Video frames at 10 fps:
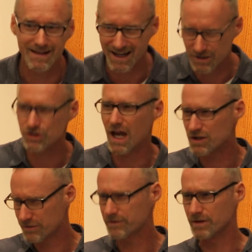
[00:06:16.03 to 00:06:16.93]
That could
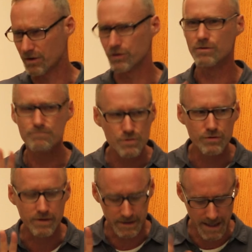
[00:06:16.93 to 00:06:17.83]
change your
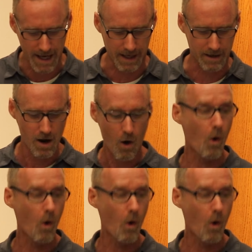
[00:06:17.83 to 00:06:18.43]
mood of the day.